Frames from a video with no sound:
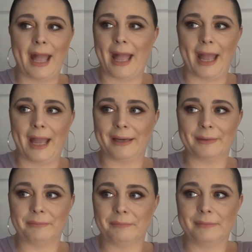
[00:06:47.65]

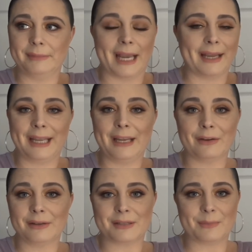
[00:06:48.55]
And yeah,
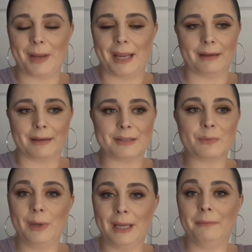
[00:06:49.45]
hair doesn't make
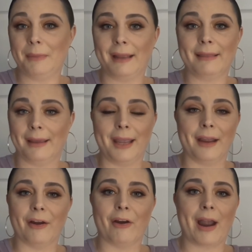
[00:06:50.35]
us, we make the
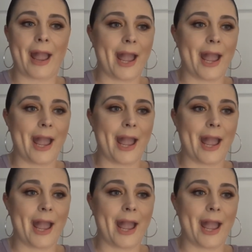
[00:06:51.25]
hair.